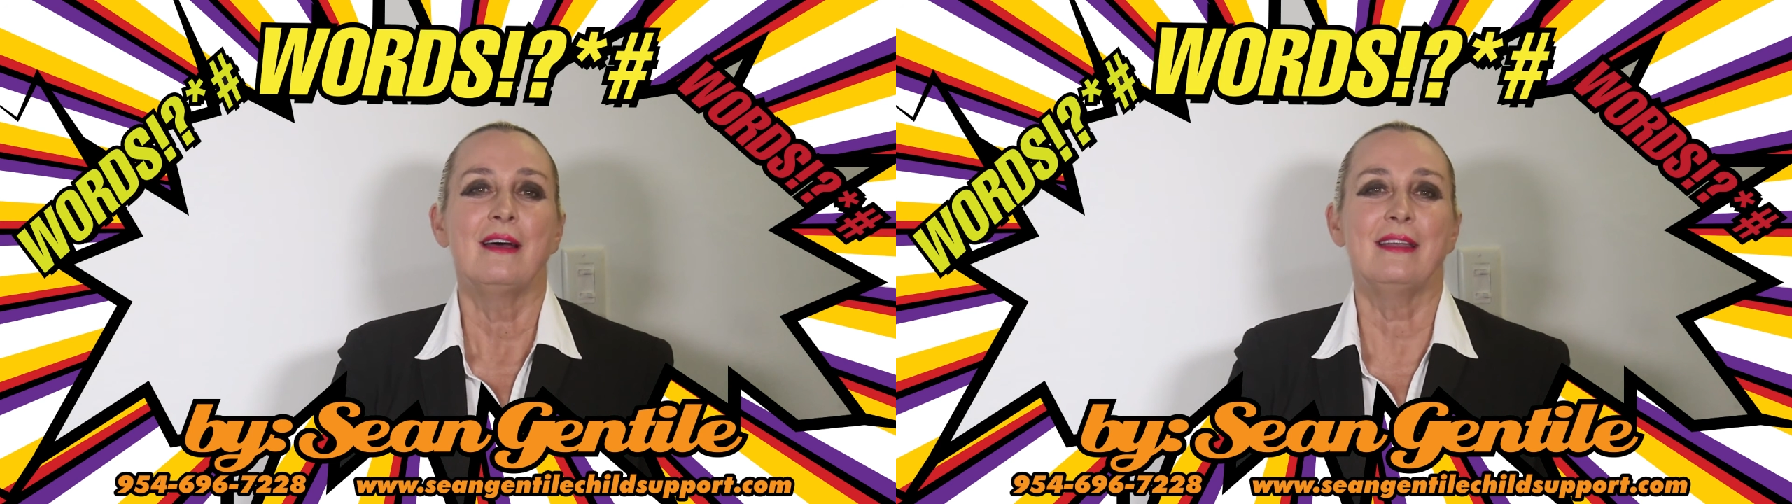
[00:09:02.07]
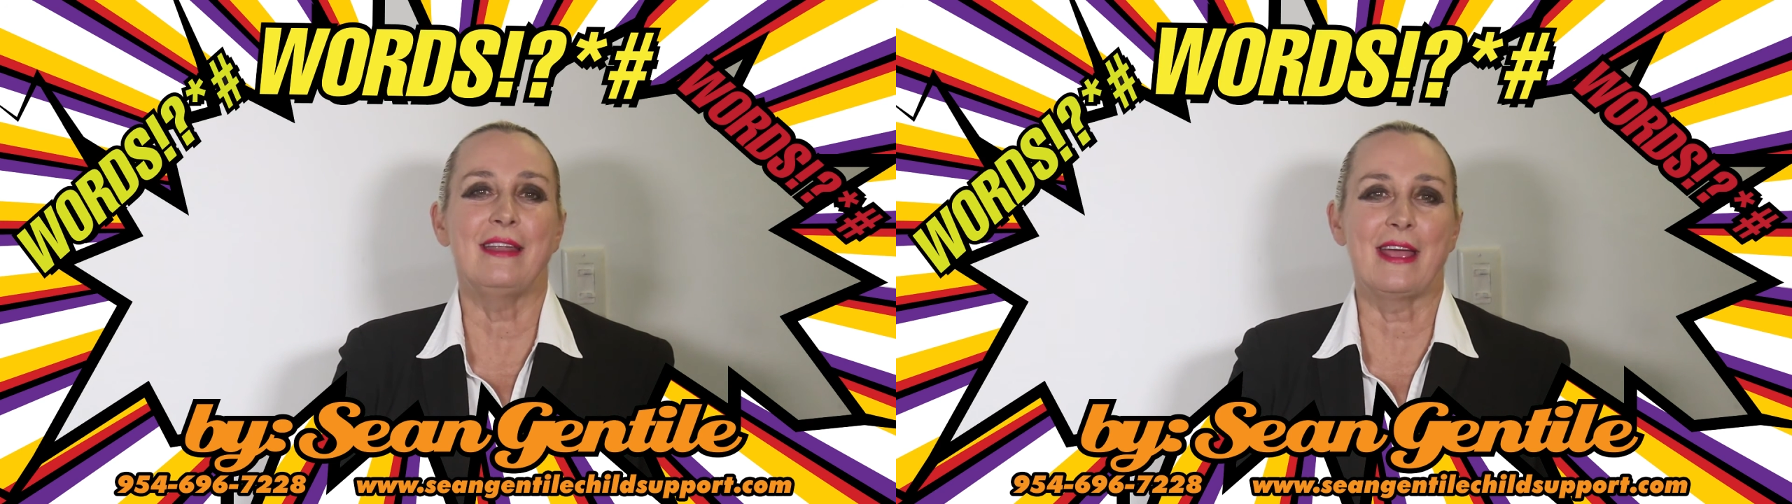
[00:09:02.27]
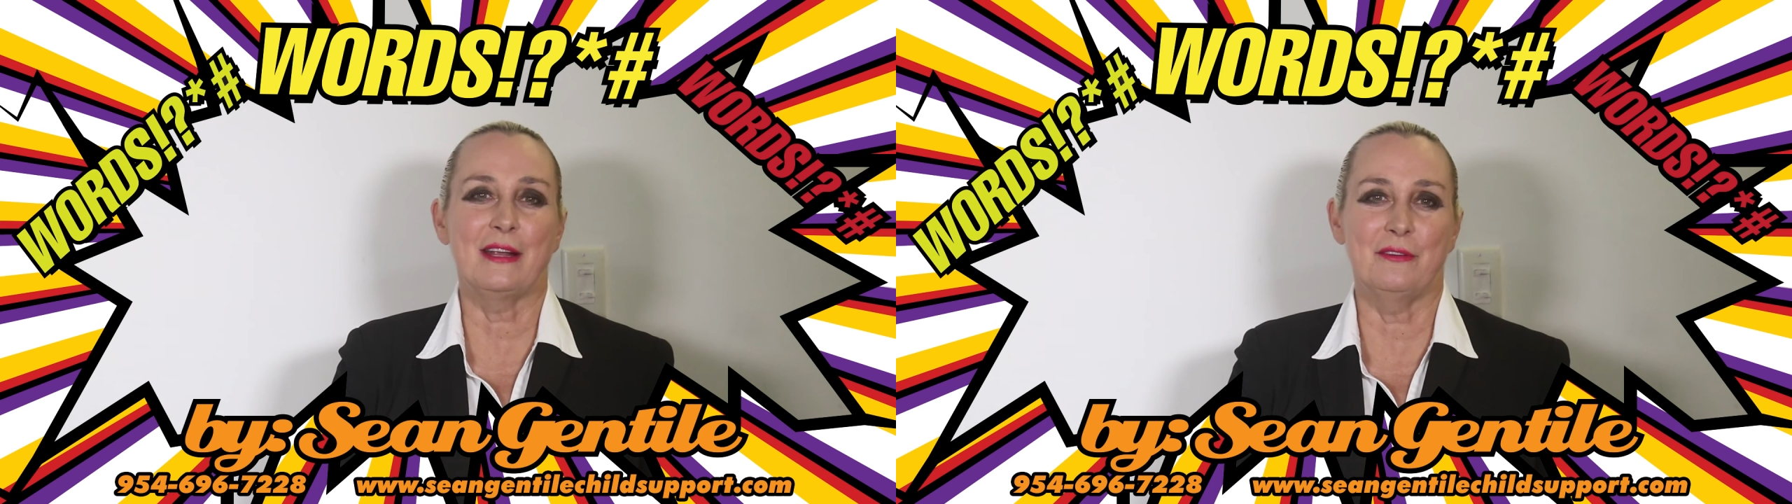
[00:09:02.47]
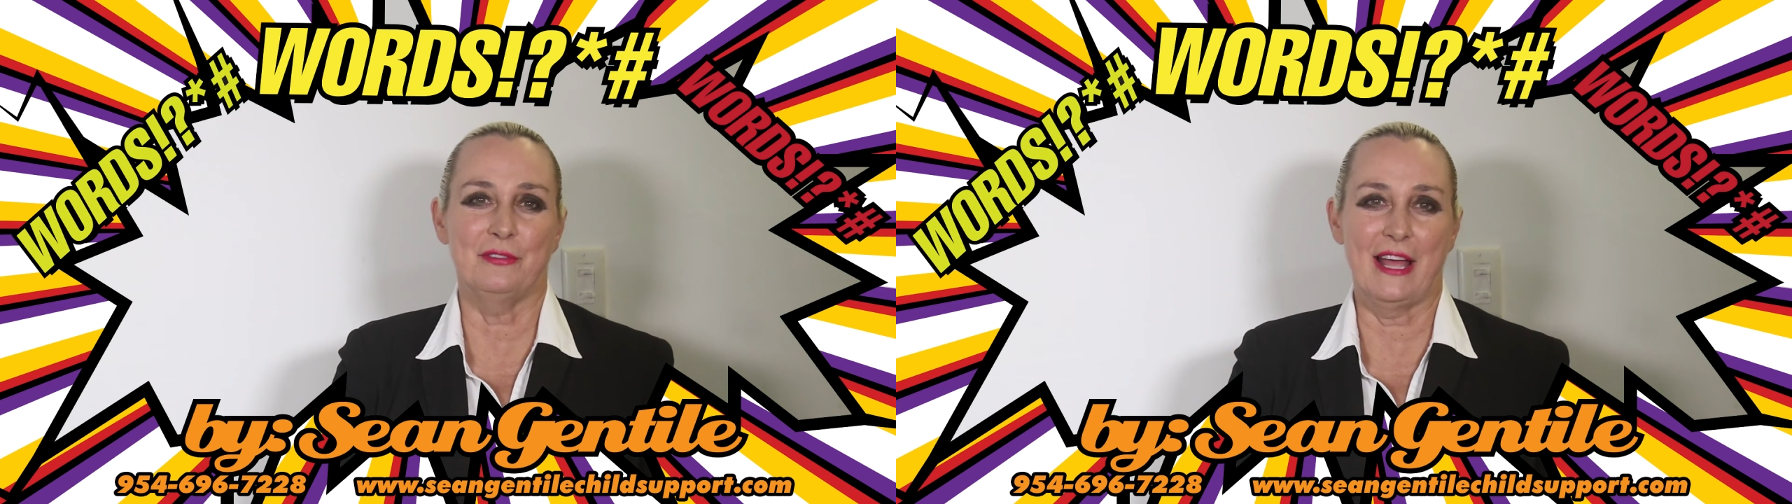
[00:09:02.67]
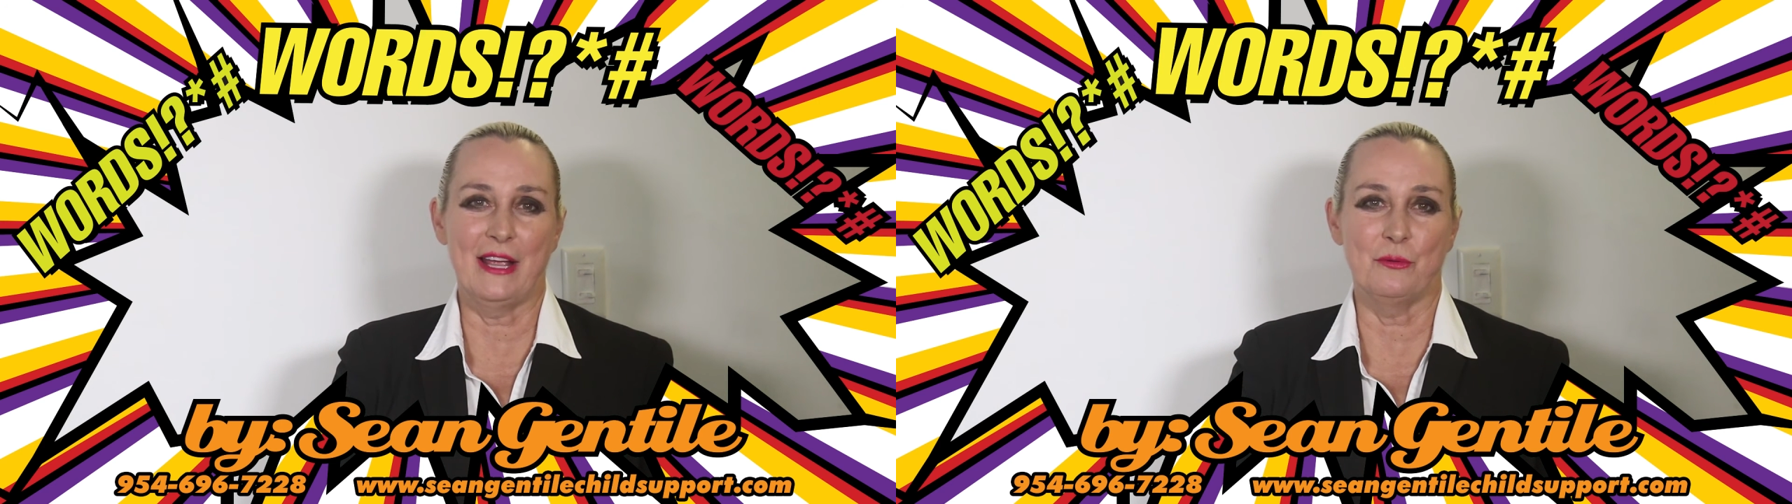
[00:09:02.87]
negative
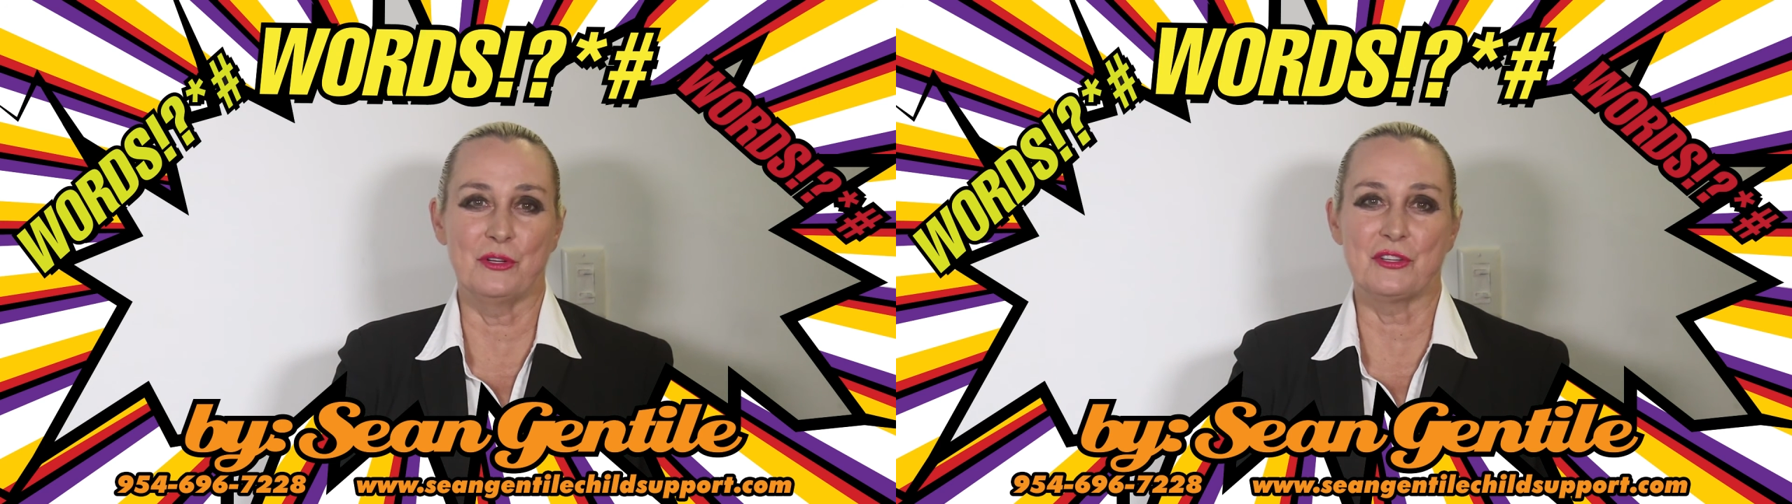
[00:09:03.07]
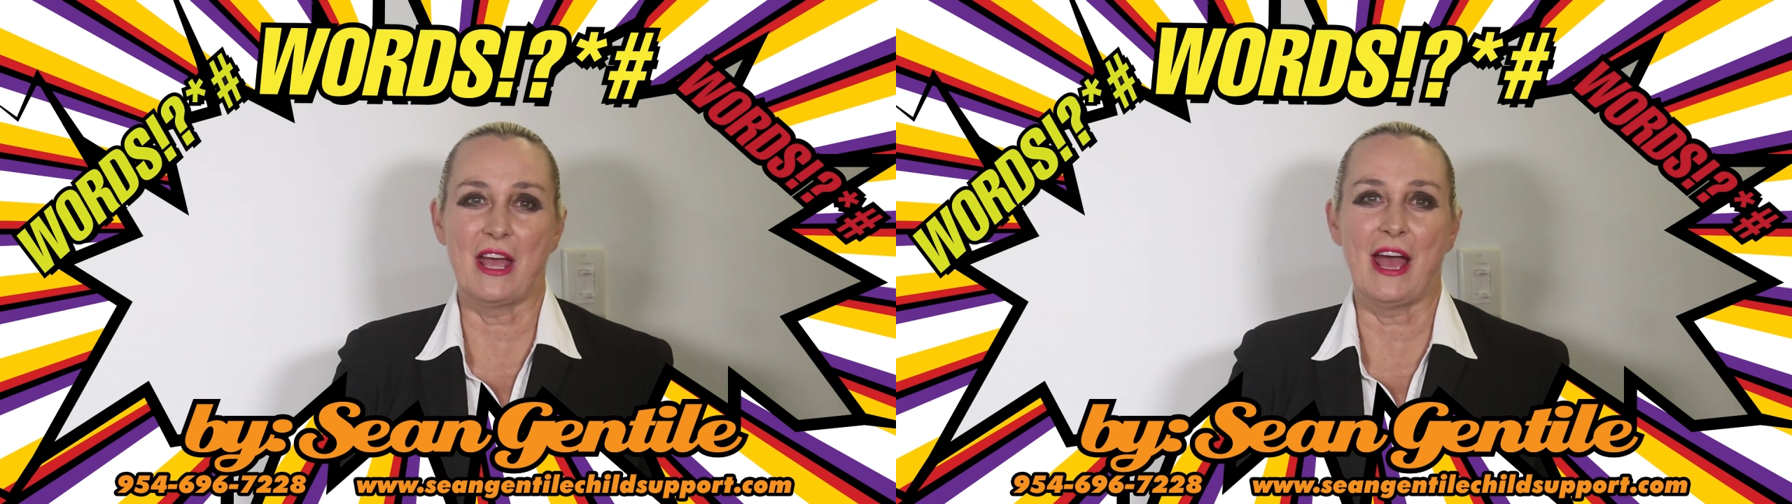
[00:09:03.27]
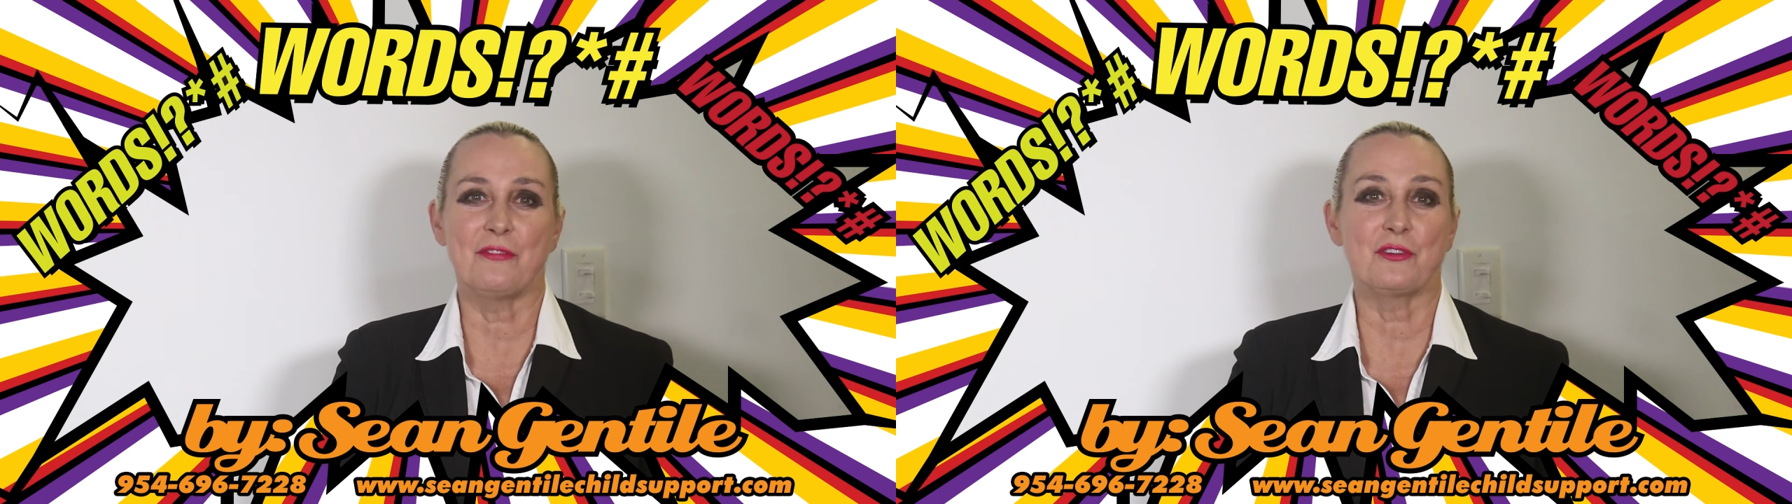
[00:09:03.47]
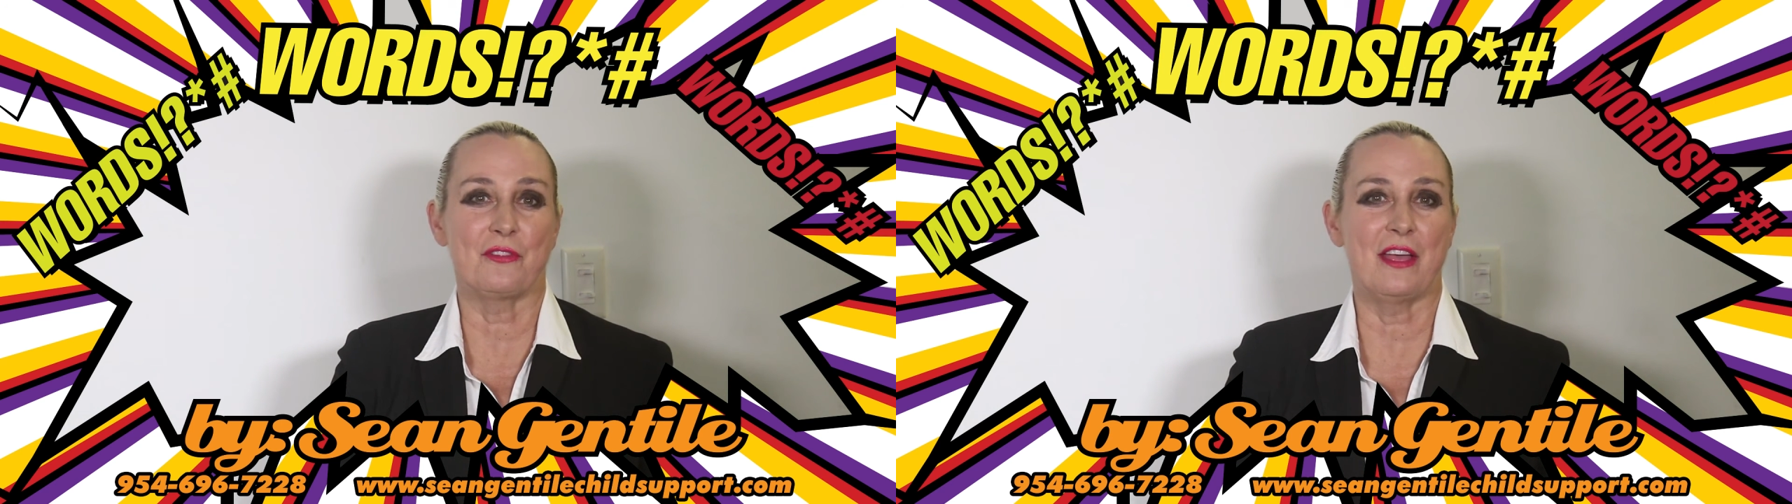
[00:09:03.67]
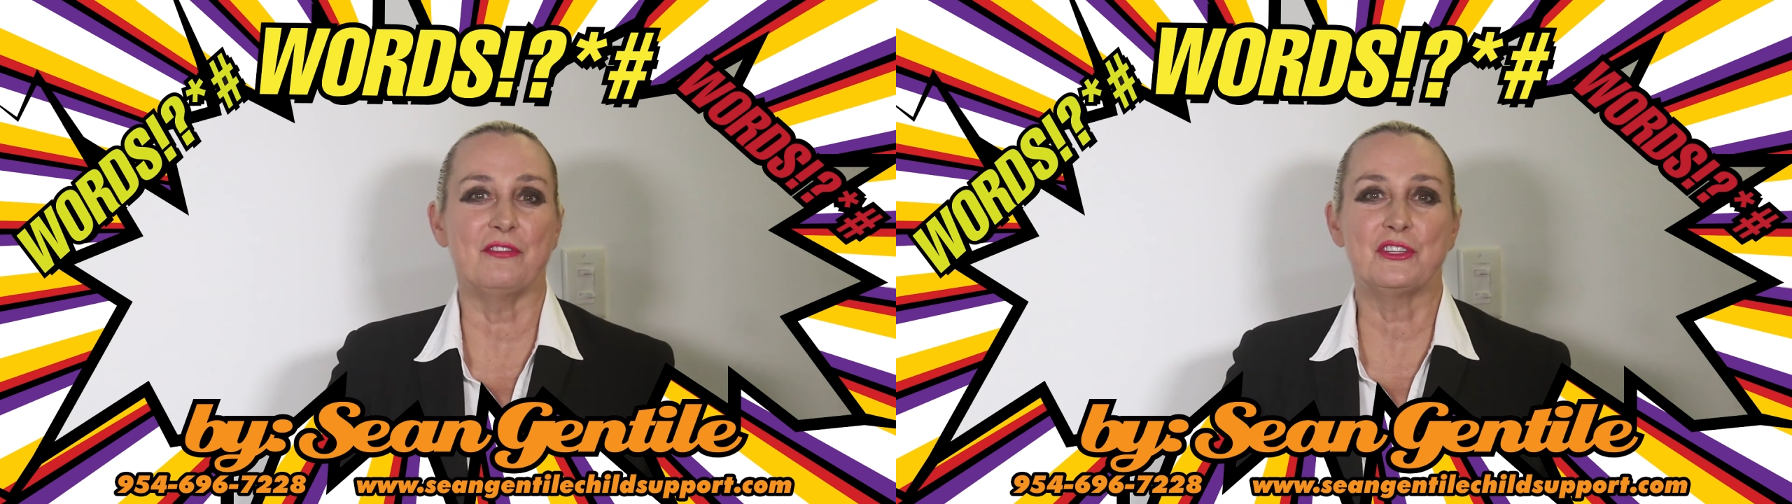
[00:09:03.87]
language after they've